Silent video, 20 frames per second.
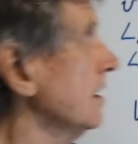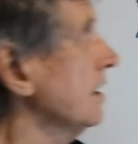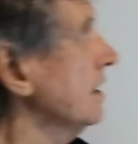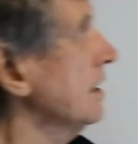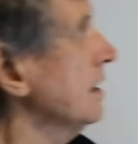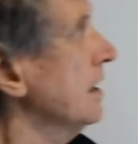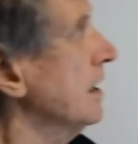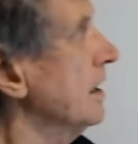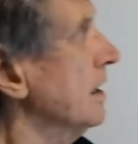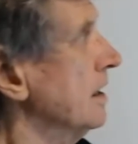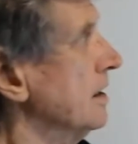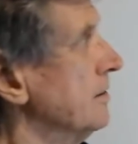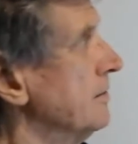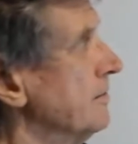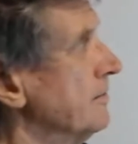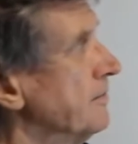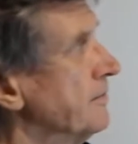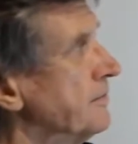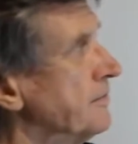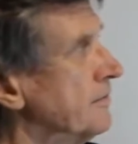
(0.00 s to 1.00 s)
I
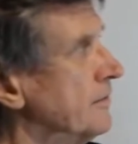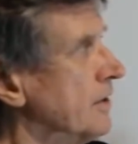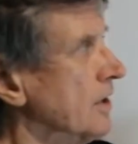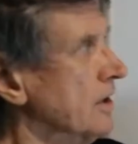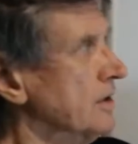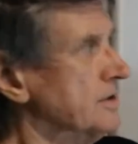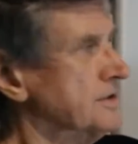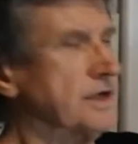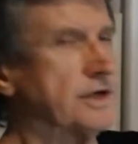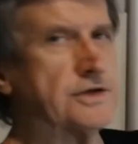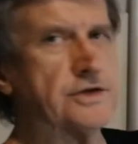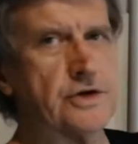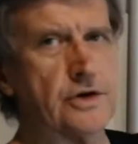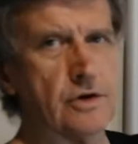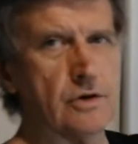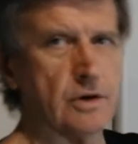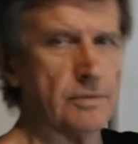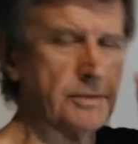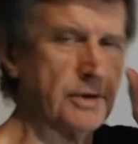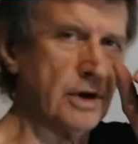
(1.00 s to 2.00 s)
said to you
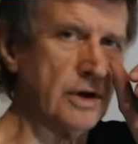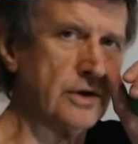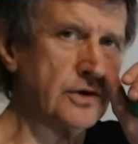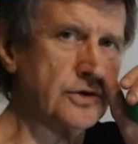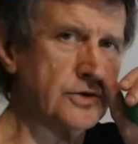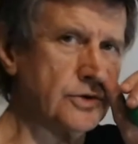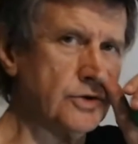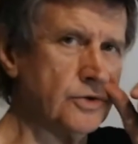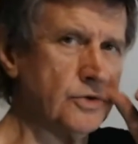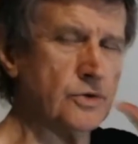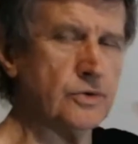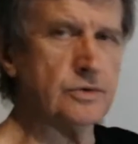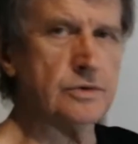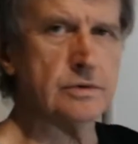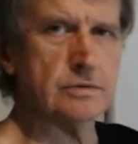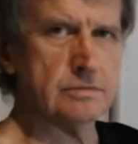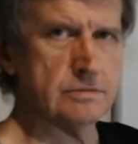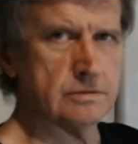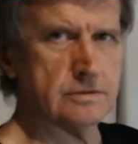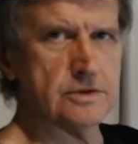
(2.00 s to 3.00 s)
I'm going to
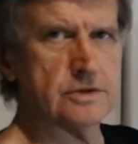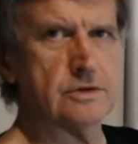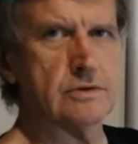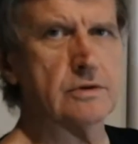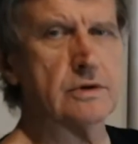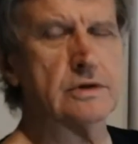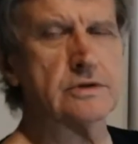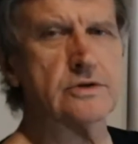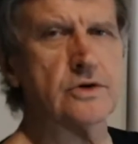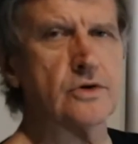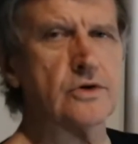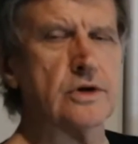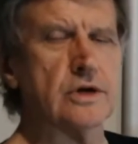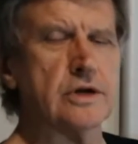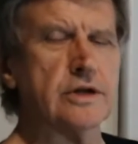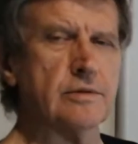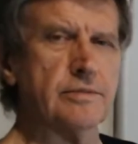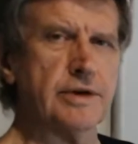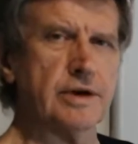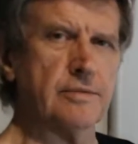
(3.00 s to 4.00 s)
talk a
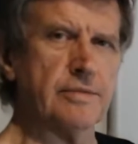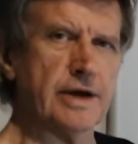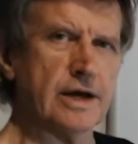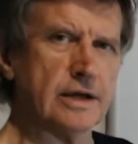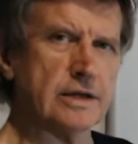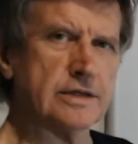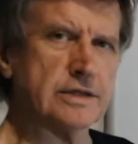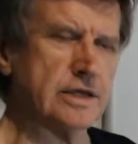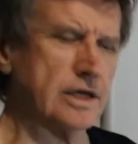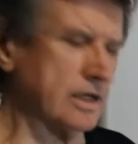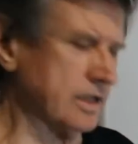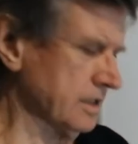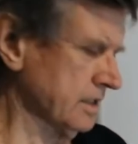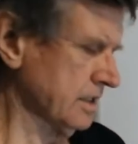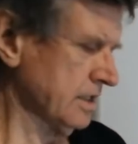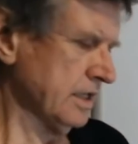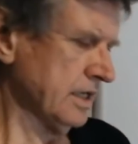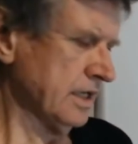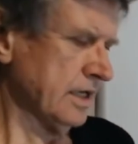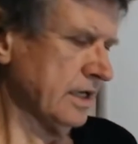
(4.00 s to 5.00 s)
little bit about
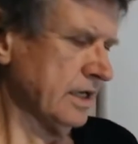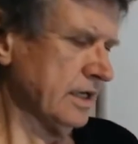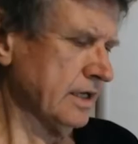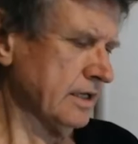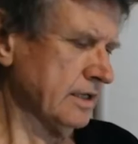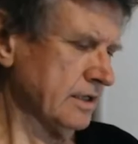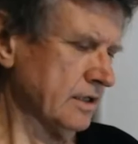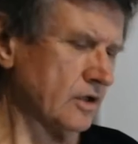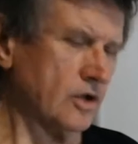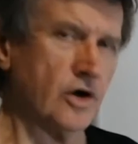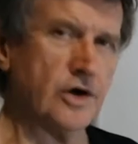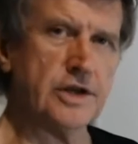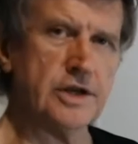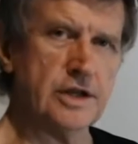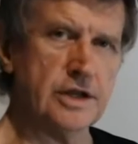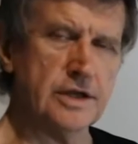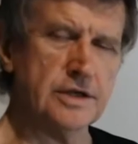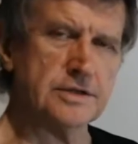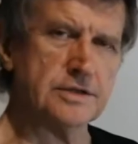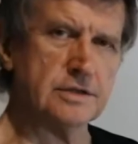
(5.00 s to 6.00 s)
light
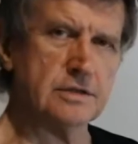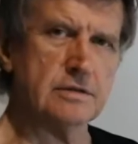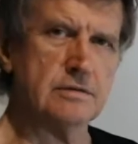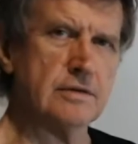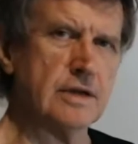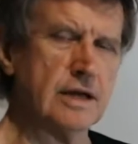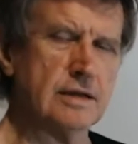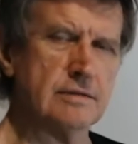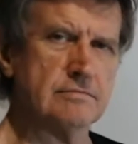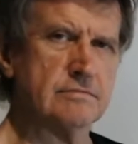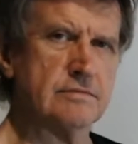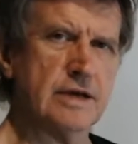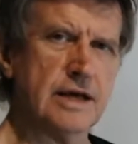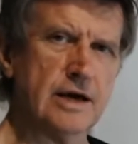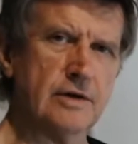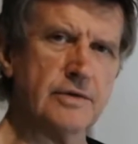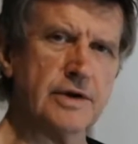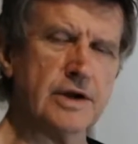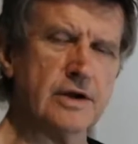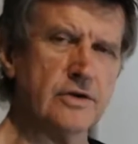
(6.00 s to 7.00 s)
years and how
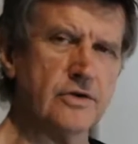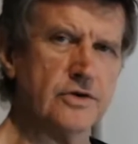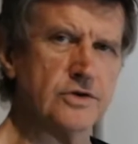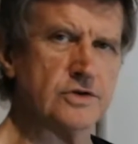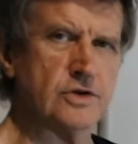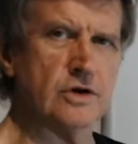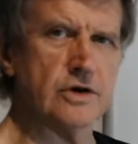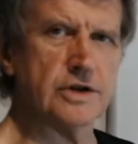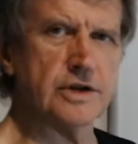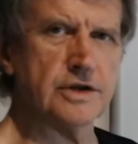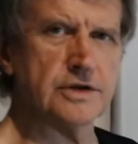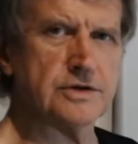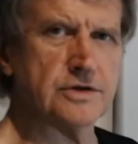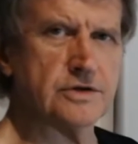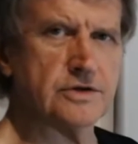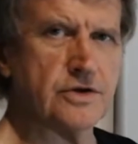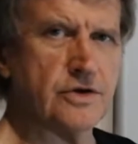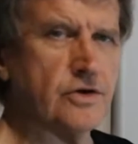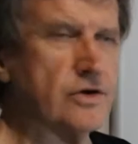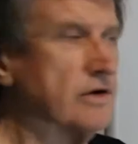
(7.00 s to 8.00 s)
we can use light years as
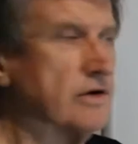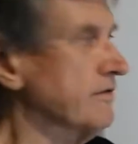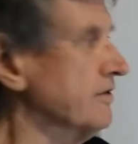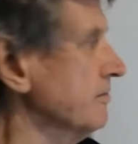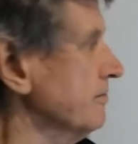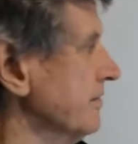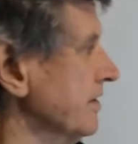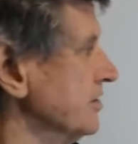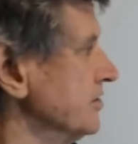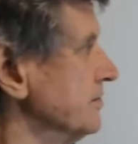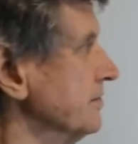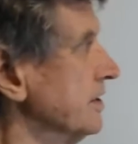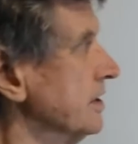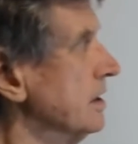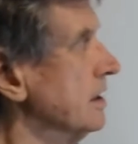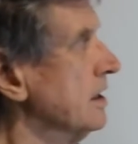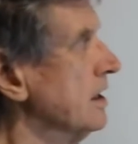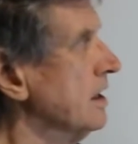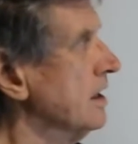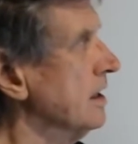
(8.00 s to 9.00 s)
a unit of measurement.
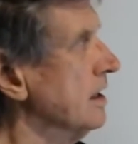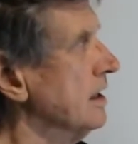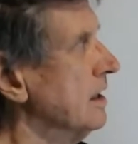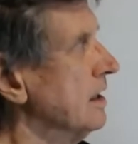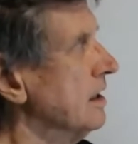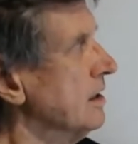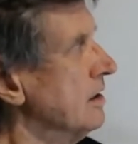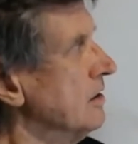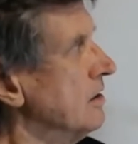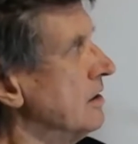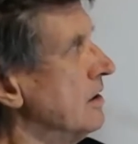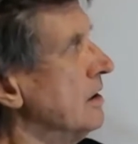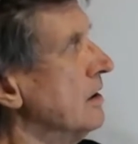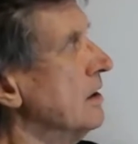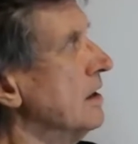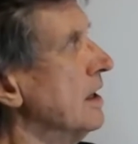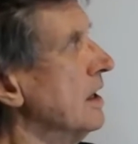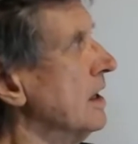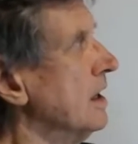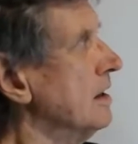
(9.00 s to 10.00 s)
Look,
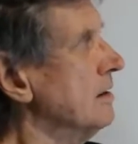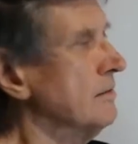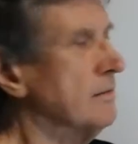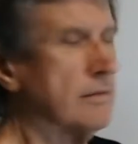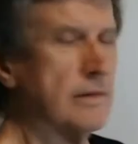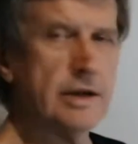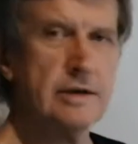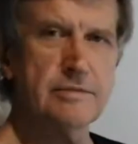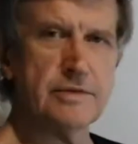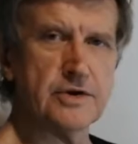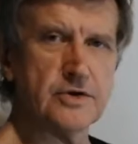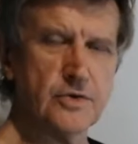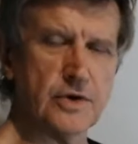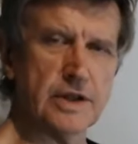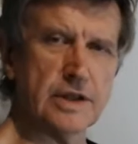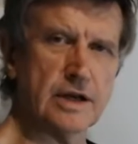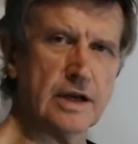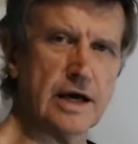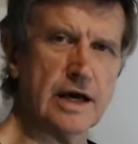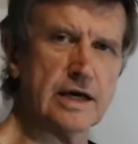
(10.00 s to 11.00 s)
in between
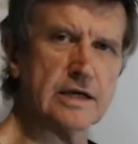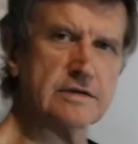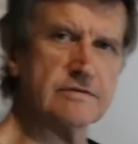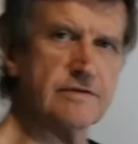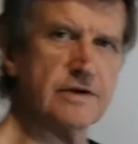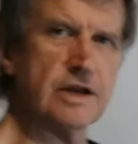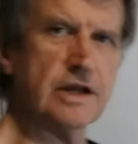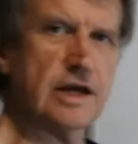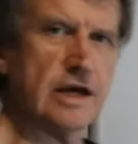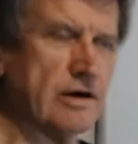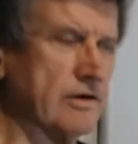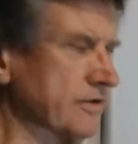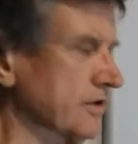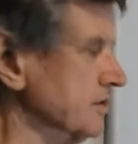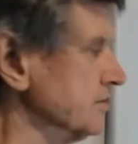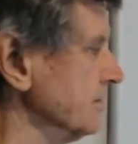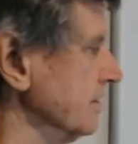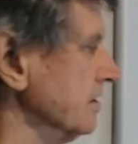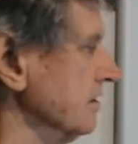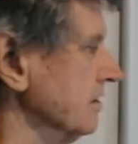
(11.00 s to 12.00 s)
the last video and this
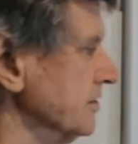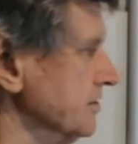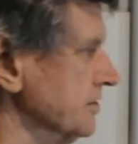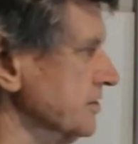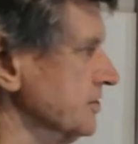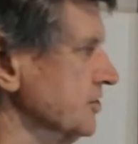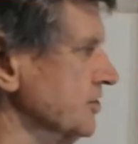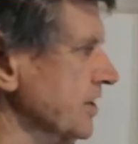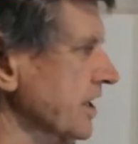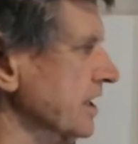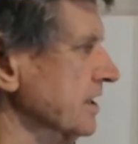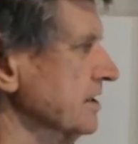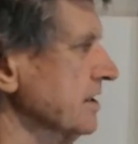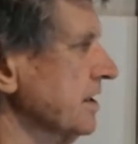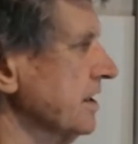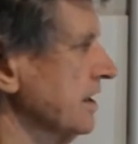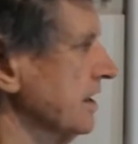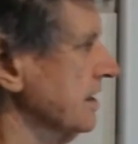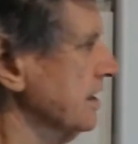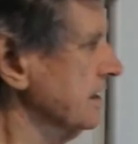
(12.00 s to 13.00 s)
one, I just checked
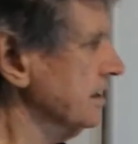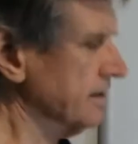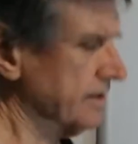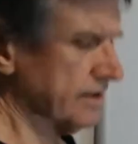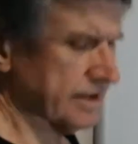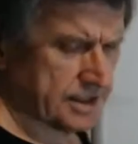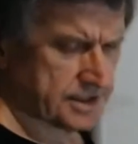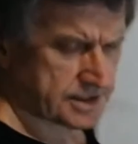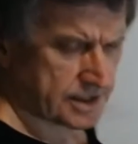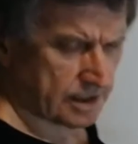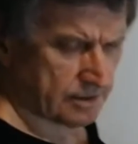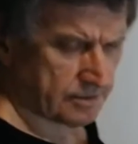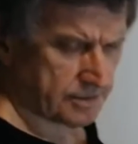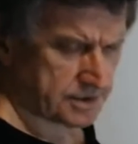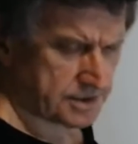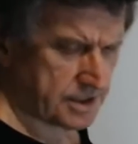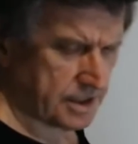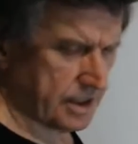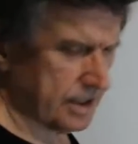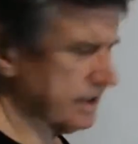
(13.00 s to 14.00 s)
these
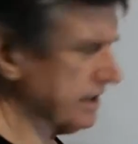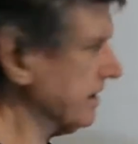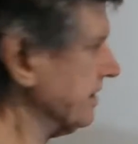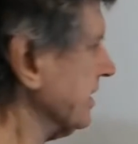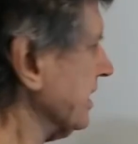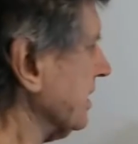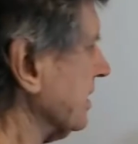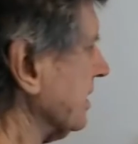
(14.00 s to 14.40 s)
numbers here. Now that